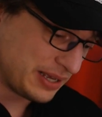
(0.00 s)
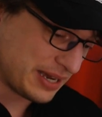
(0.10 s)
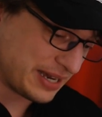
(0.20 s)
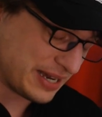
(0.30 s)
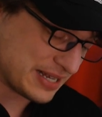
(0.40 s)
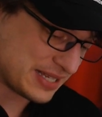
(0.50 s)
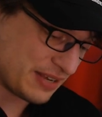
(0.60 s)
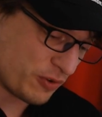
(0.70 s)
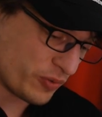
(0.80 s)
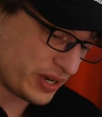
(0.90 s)
Uh,
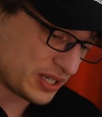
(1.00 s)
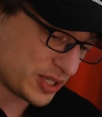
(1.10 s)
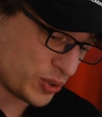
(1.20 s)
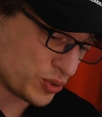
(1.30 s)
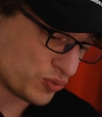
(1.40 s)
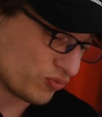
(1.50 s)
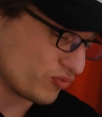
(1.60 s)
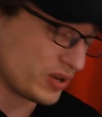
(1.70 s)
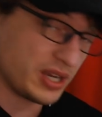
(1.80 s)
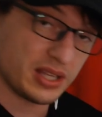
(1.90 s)
Sevu Reece, who's
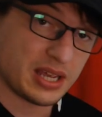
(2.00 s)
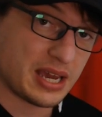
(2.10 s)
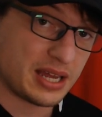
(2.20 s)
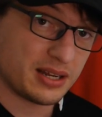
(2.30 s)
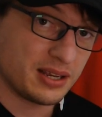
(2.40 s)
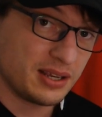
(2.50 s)
really had